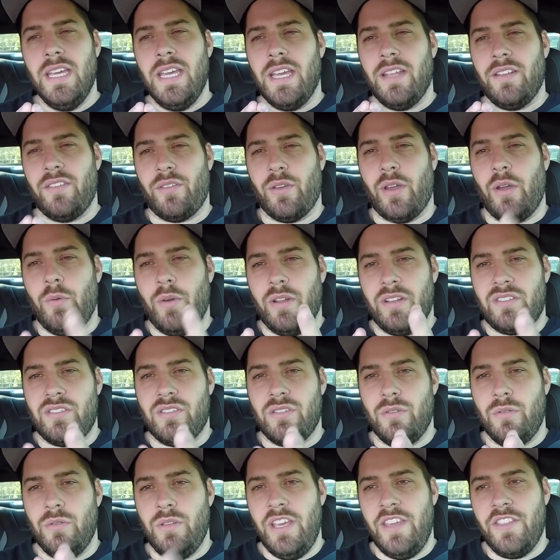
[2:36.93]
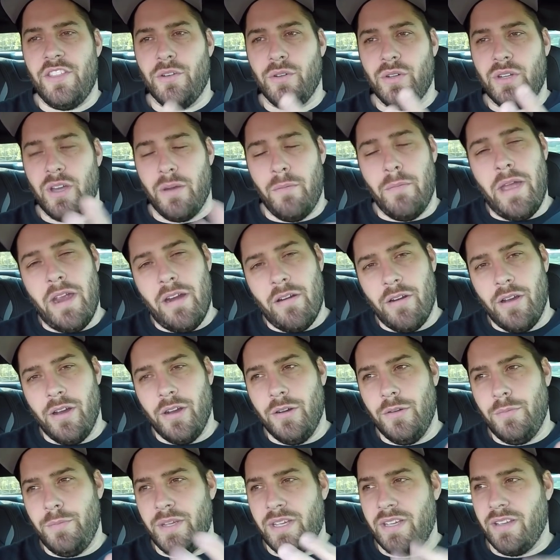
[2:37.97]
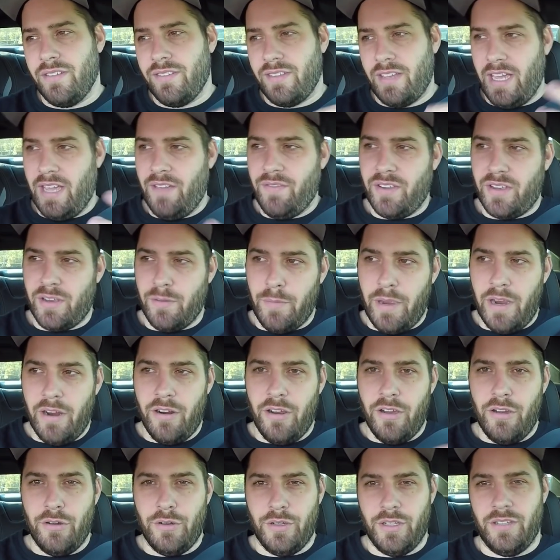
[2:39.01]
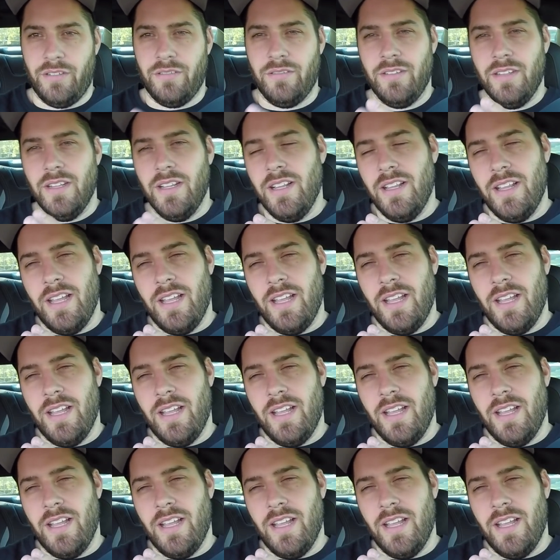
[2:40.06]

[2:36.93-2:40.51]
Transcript: And so I went to Lethal Camaro because I have a Camaro, and